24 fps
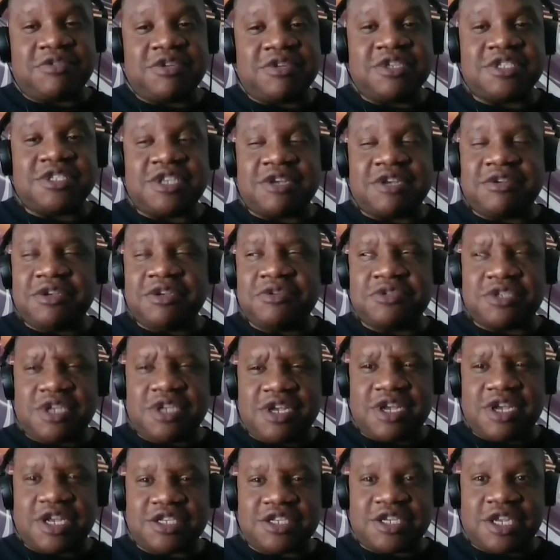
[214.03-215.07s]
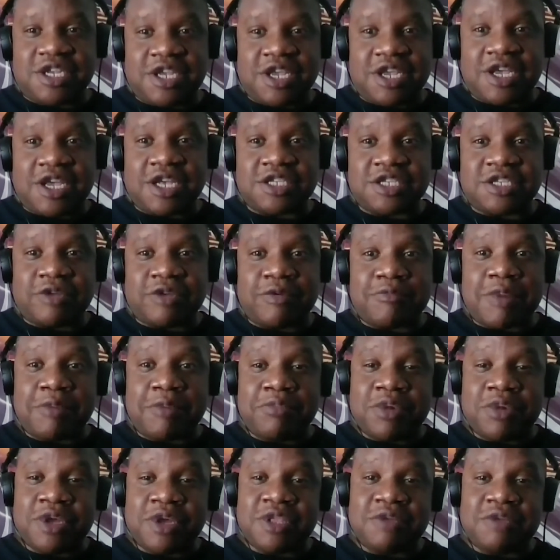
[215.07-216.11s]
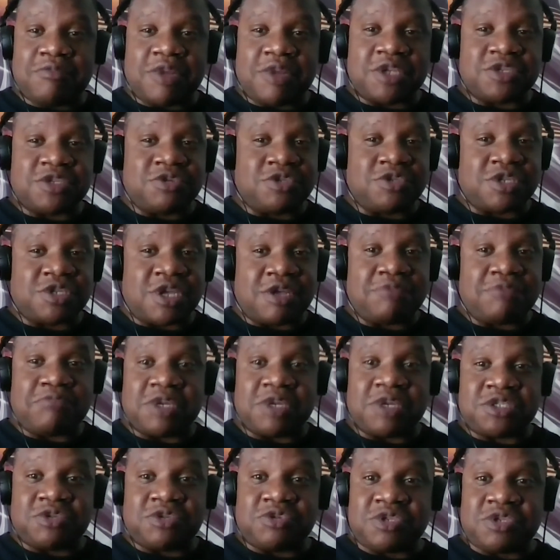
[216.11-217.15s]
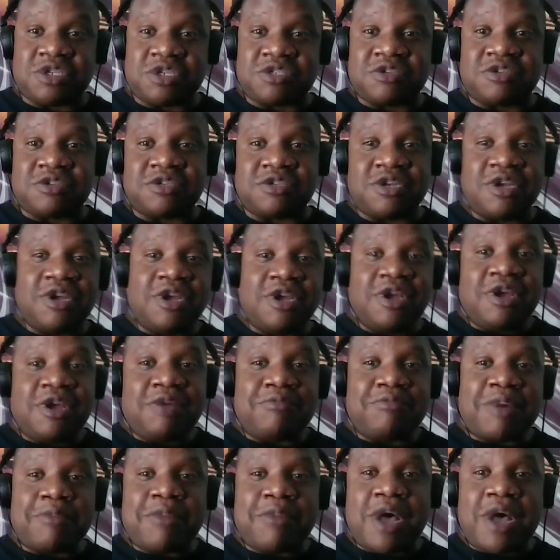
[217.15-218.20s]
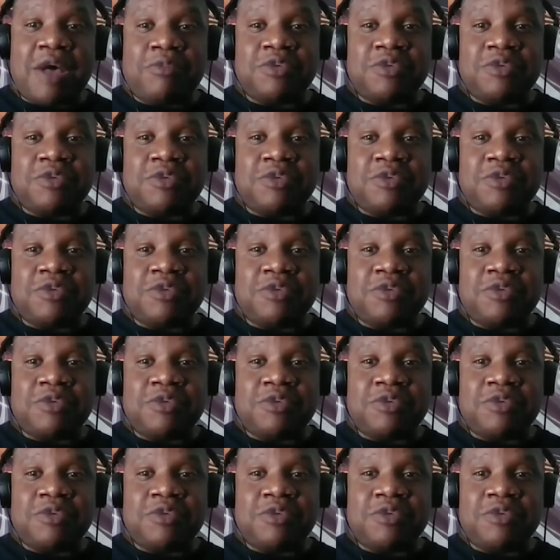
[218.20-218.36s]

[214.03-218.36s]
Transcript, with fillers: He said, you sing? I said, yeah. I sing with my brother, my two sisters, my mom.